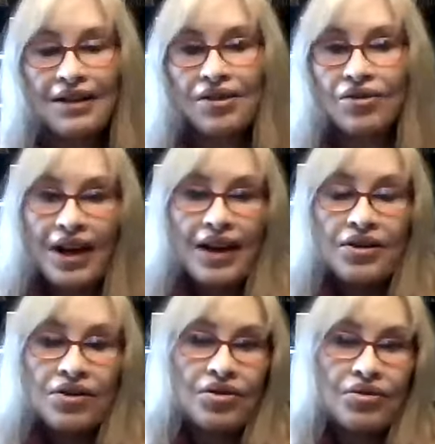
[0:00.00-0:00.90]
okay
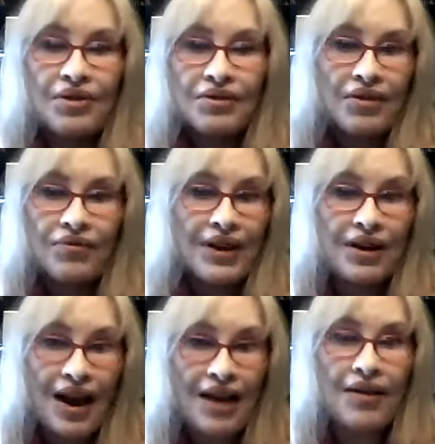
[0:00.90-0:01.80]
too. But
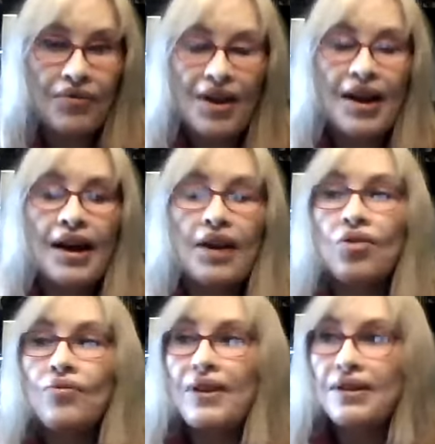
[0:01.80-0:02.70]
you'd
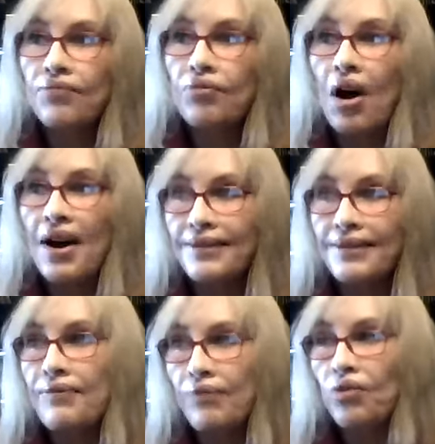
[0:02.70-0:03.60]
be surprised.
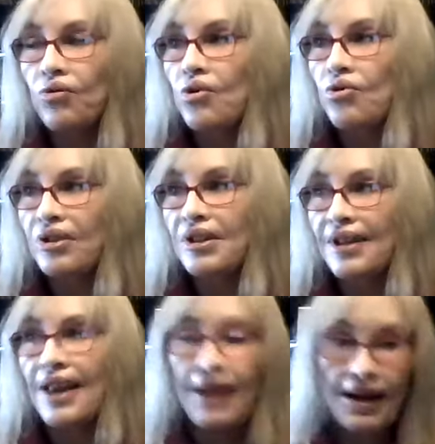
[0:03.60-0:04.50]
People who used to
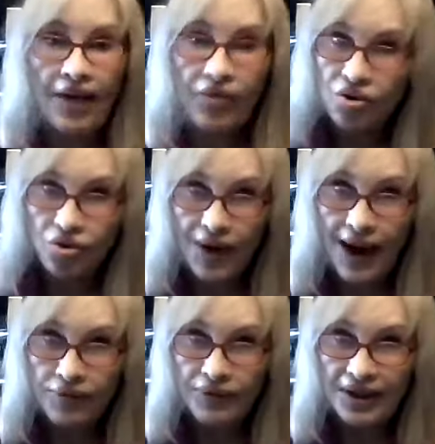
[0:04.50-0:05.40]
say they never
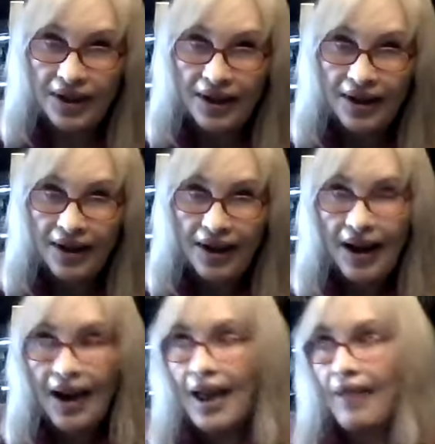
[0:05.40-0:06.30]
dreamt
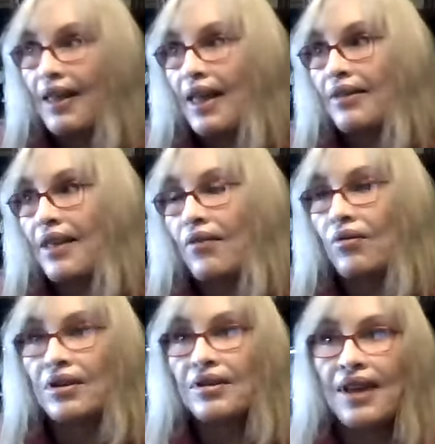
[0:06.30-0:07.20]
And then they
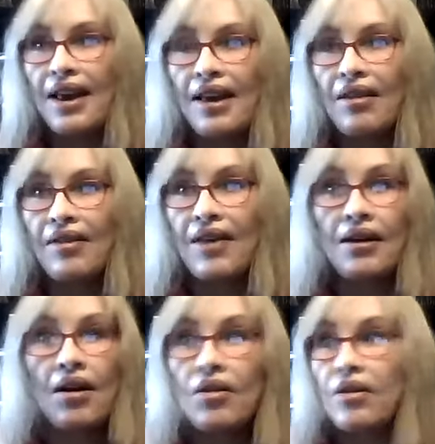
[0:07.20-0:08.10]
would say,
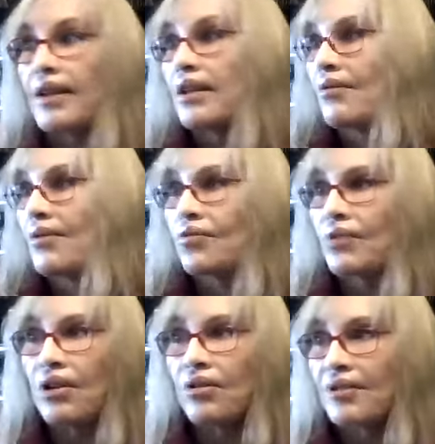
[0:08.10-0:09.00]
then like 3
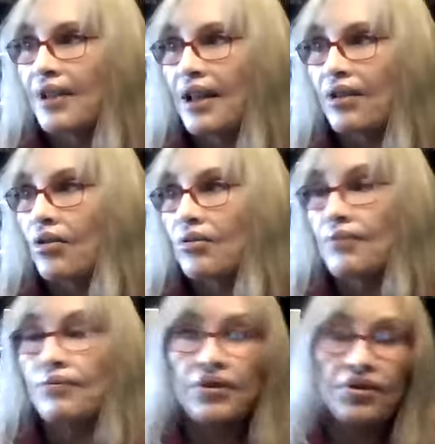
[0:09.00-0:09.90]
years later, some
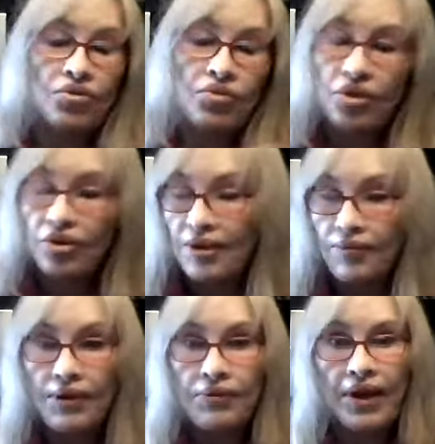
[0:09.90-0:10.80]
sooner, some
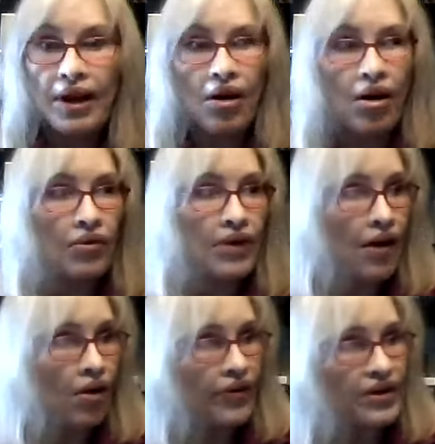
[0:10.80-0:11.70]
people think, oh, now
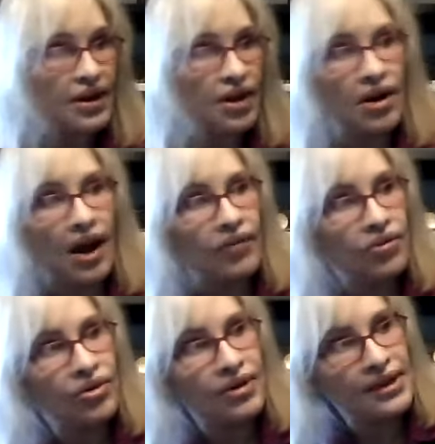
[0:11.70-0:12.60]
all of a sudden I
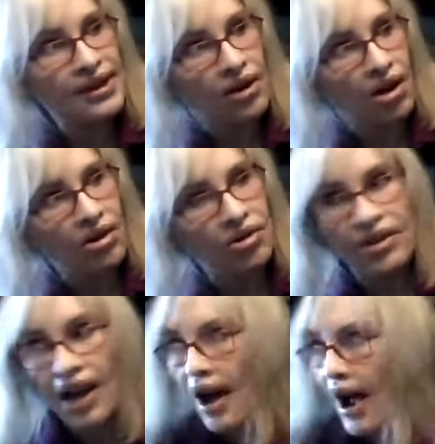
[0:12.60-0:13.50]
see colors.
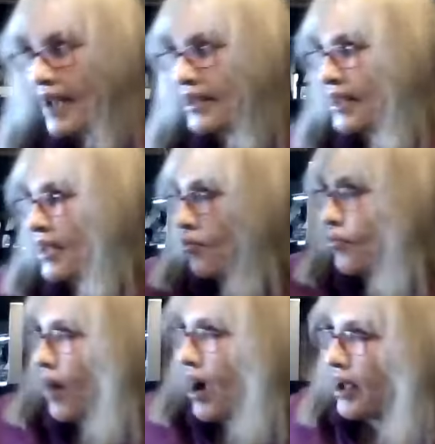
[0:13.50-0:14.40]
I see
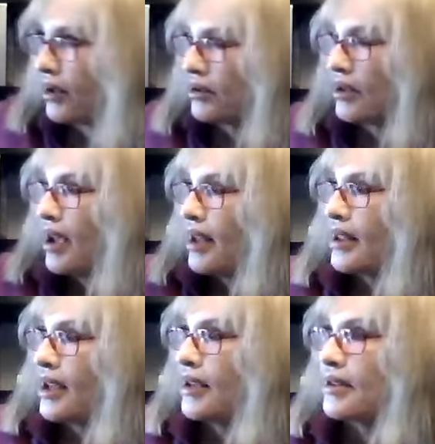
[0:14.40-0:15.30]
wild
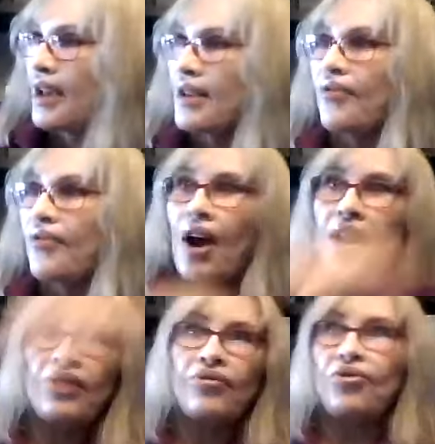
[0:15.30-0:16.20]
things. I
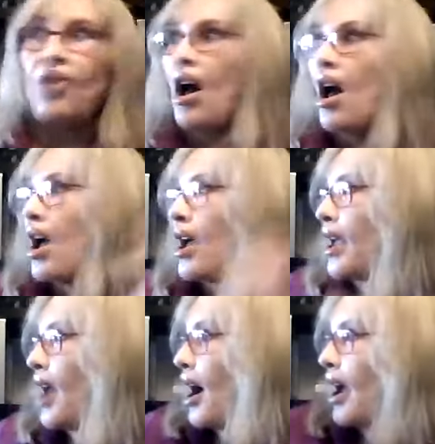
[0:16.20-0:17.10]
can fly
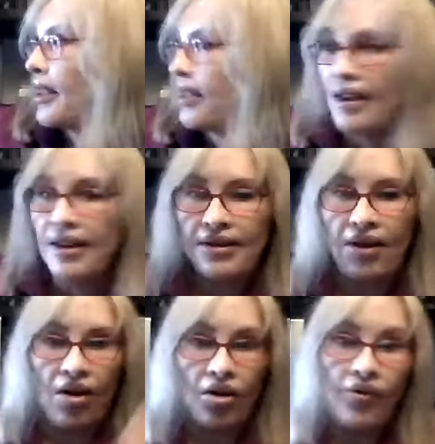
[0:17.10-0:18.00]
like this,
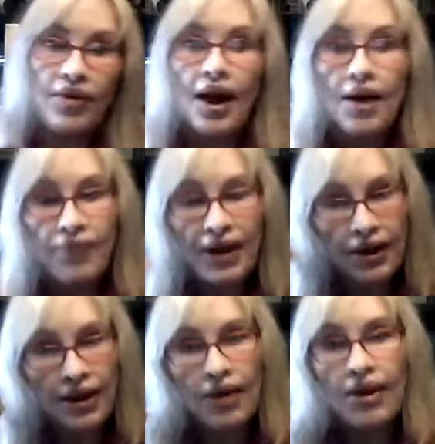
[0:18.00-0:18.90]
all of it. But
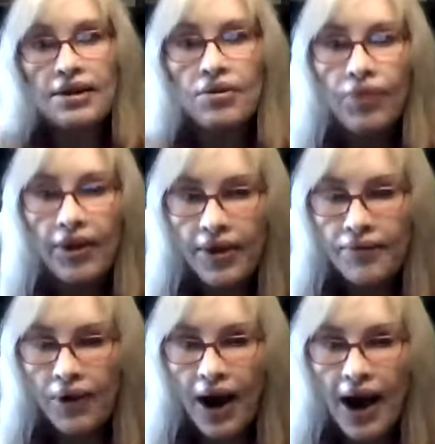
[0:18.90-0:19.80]
it's with the
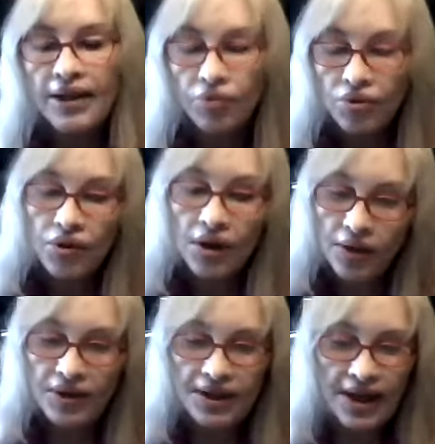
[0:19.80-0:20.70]
it's really
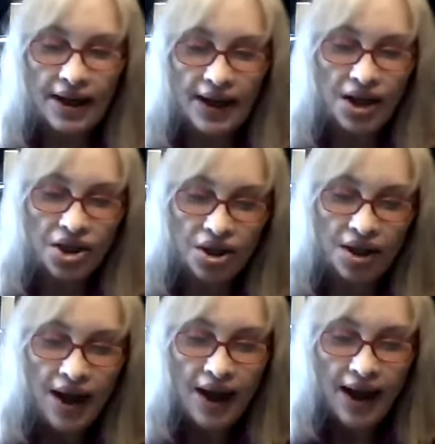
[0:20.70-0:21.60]
with dedication.
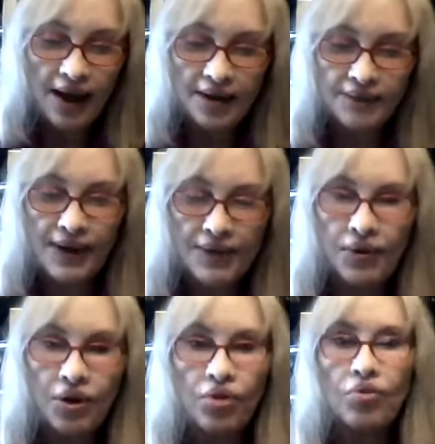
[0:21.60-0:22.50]
And it's people
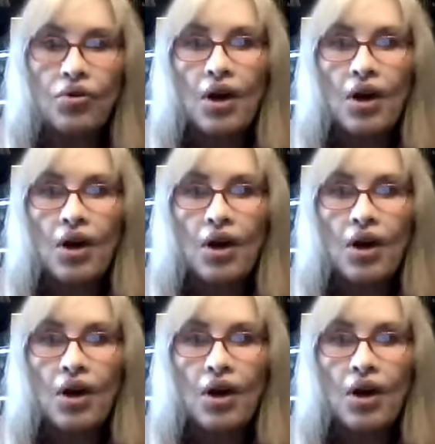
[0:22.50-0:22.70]
who